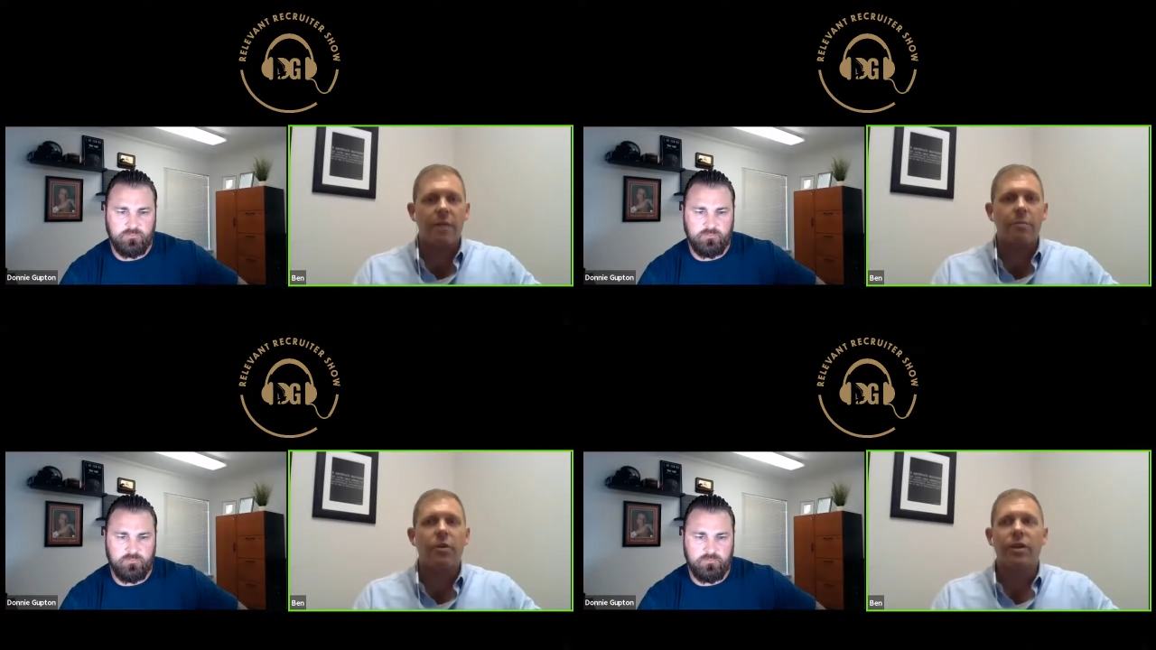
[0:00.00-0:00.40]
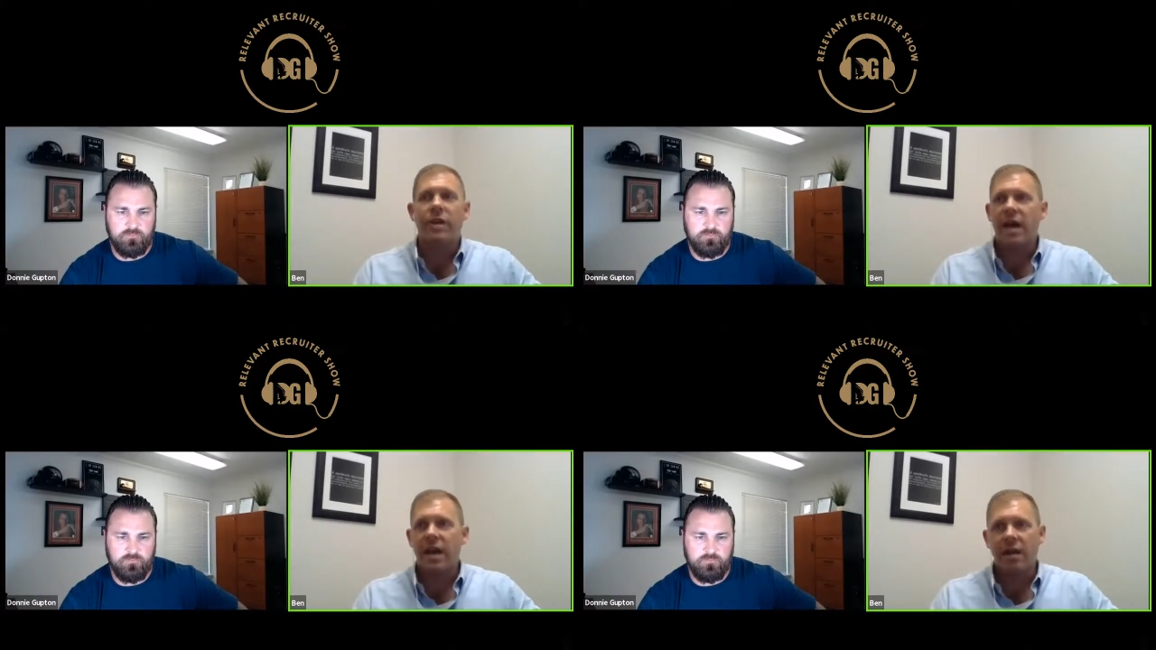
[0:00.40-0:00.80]
Speaker 1: that I'm
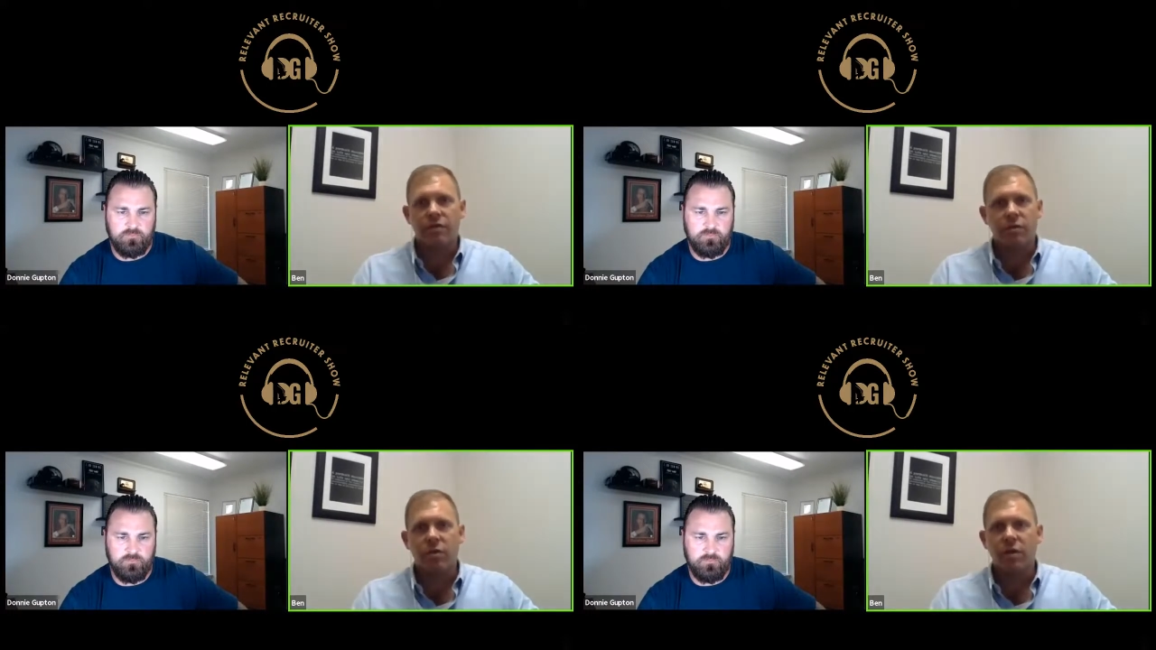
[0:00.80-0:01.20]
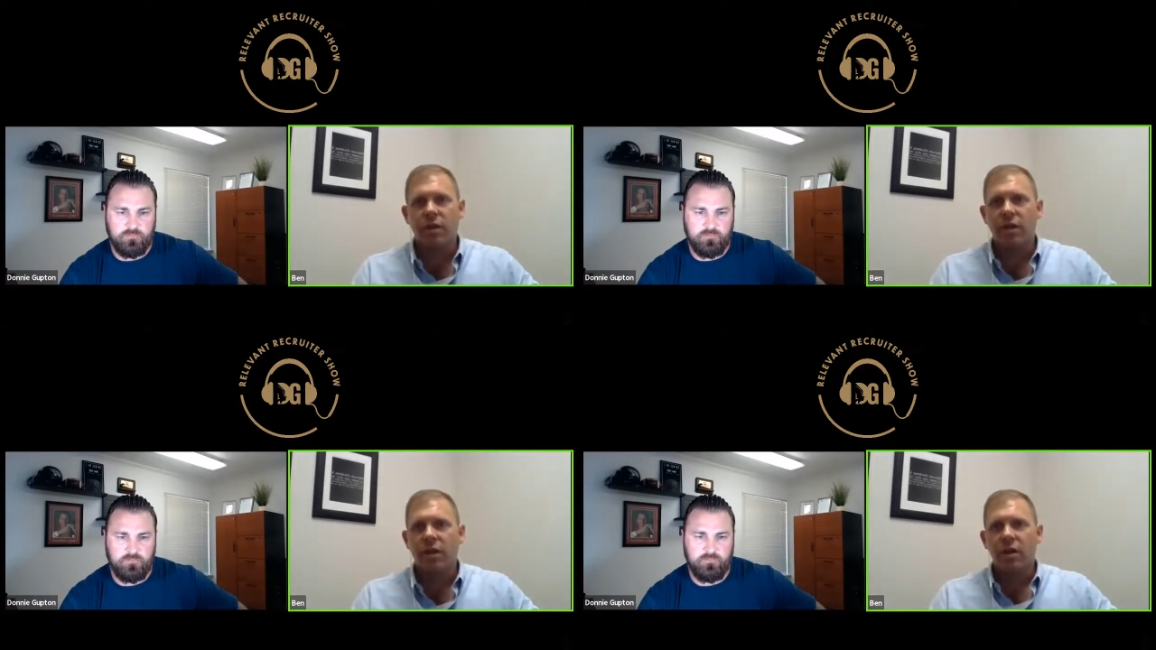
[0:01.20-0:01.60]
able to not have to
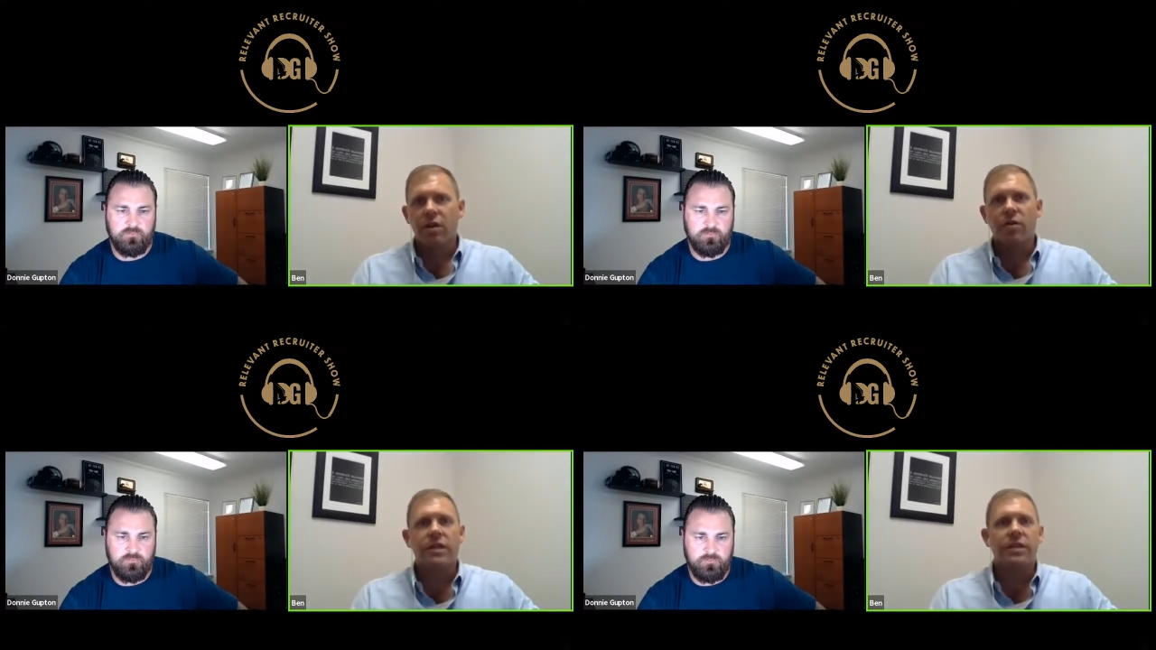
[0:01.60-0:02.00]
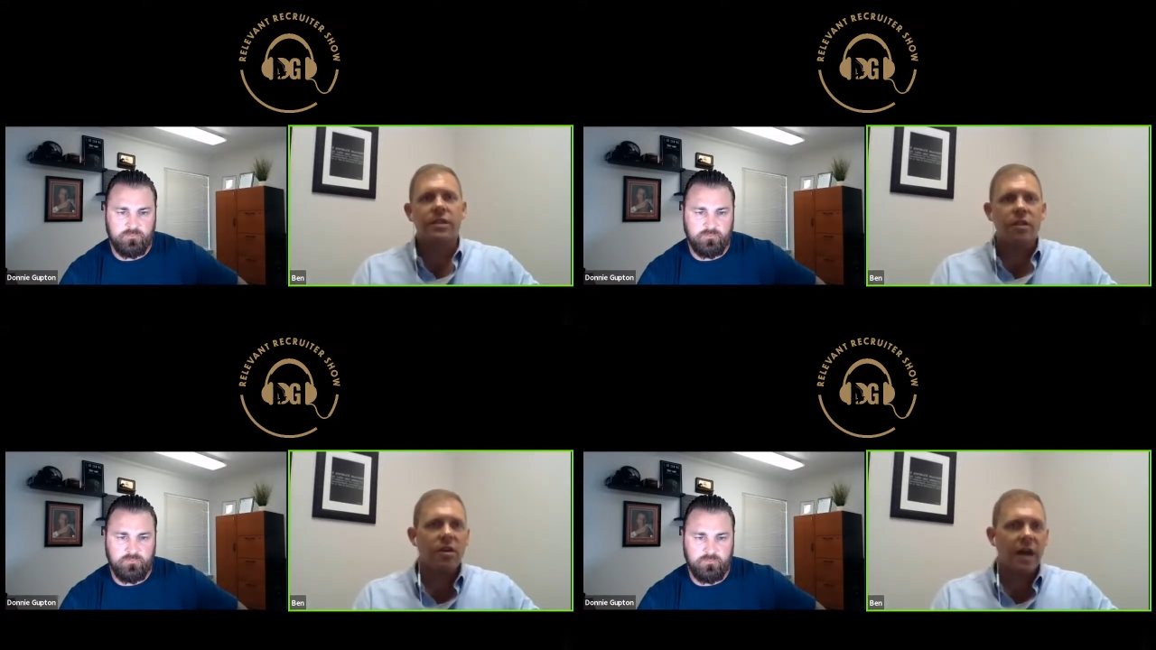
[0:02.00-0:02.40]
work
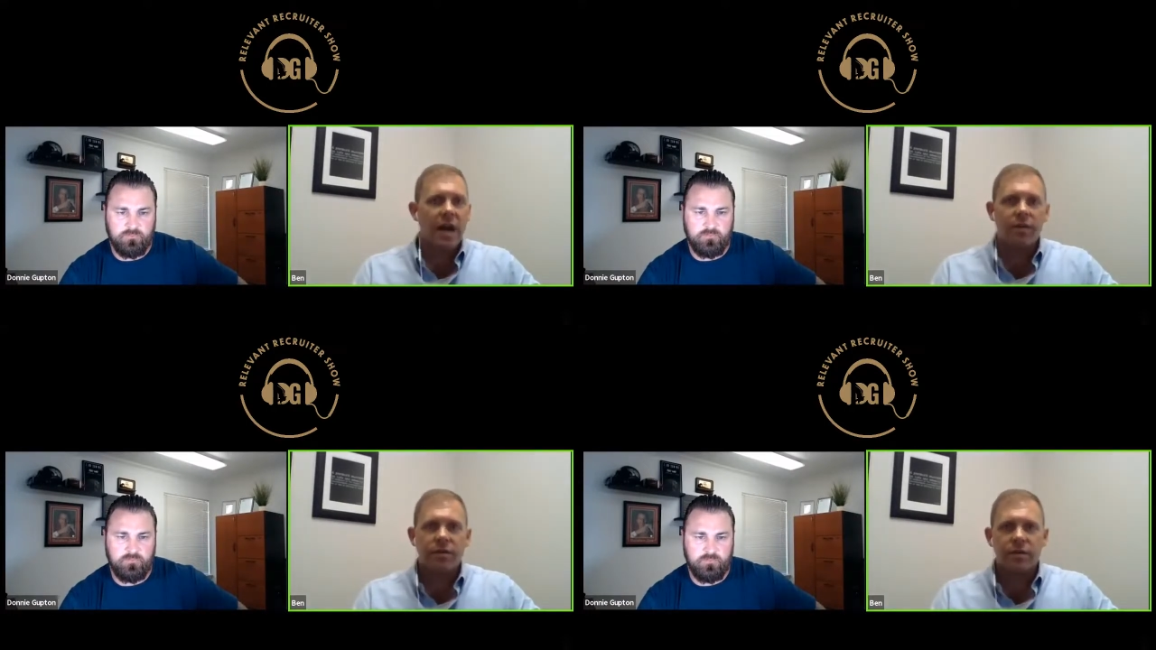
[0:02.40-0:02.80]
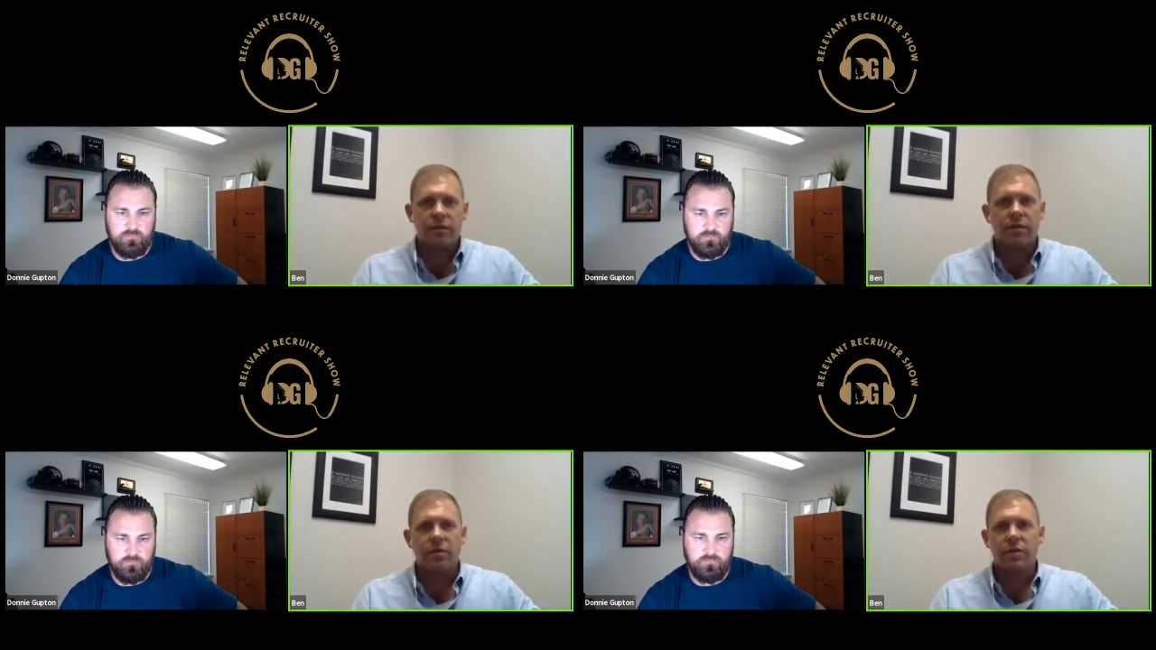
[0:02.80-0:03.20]
crazy long
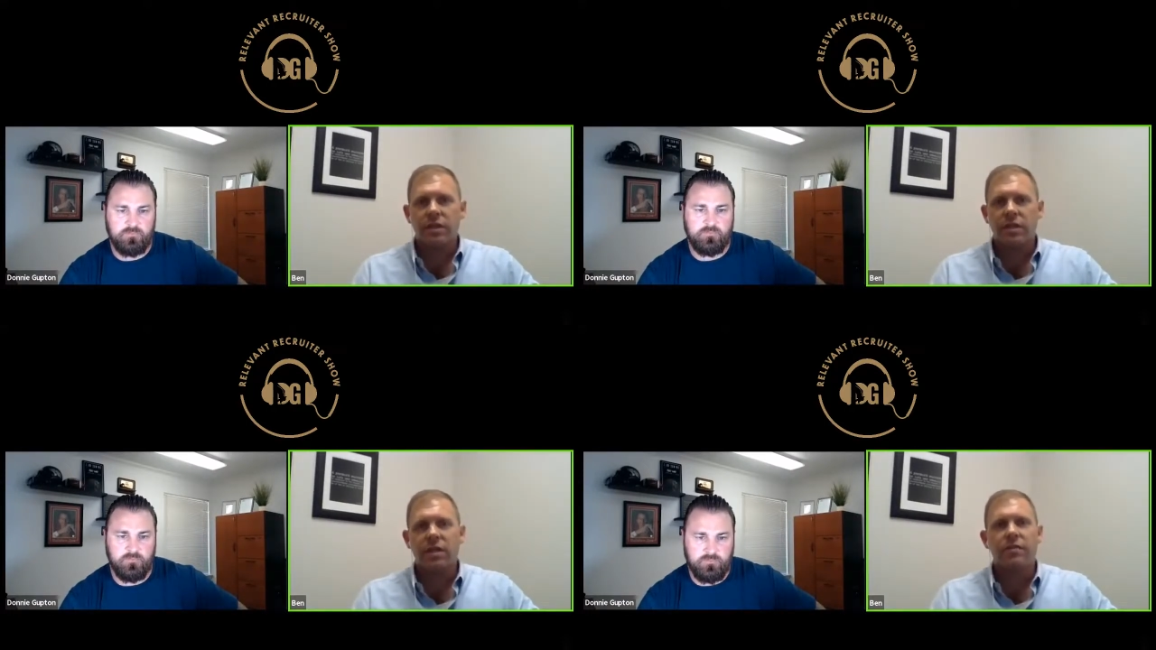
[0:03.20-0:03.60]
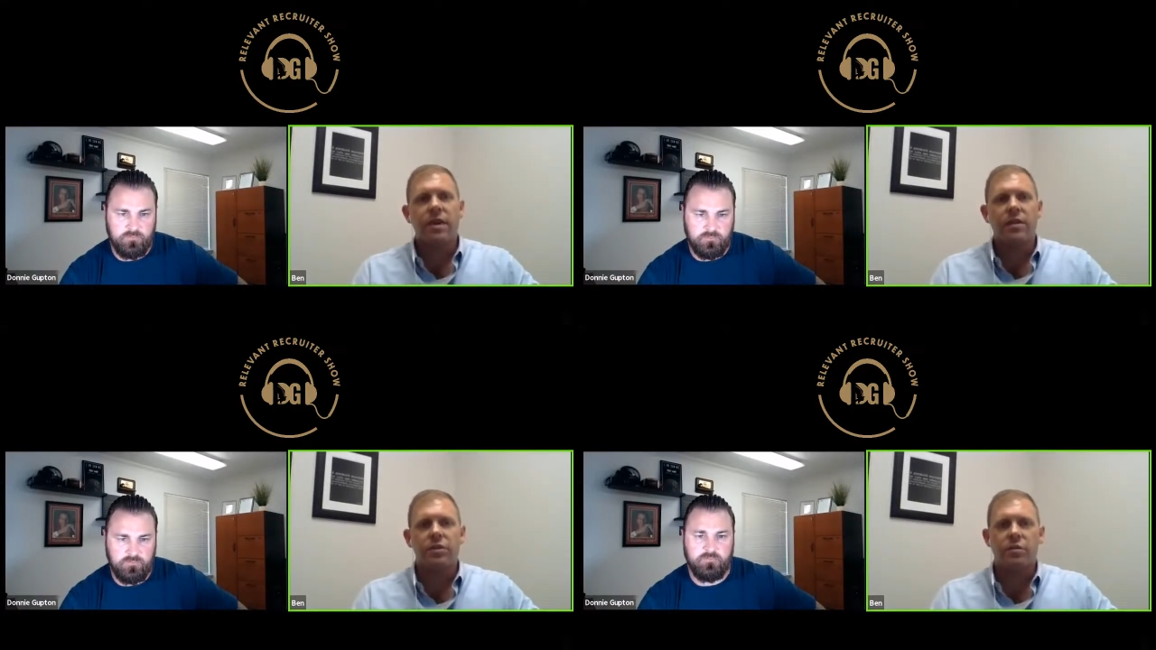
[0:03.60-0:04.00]
hours, you know, six, seven
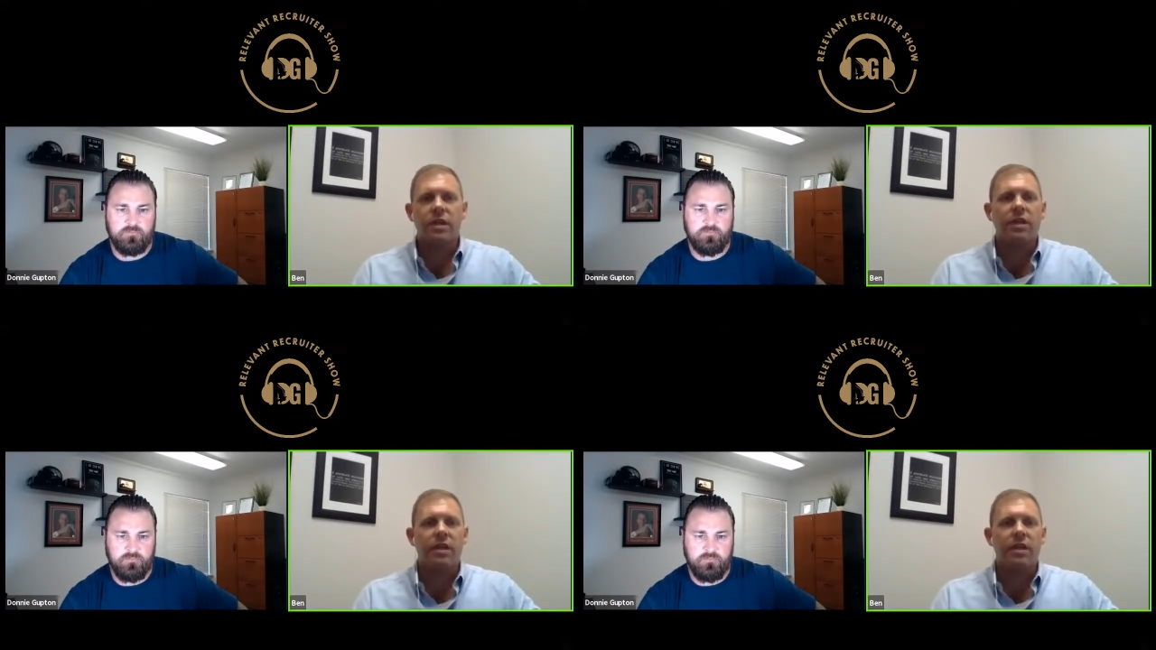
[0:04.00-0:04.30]
days a week.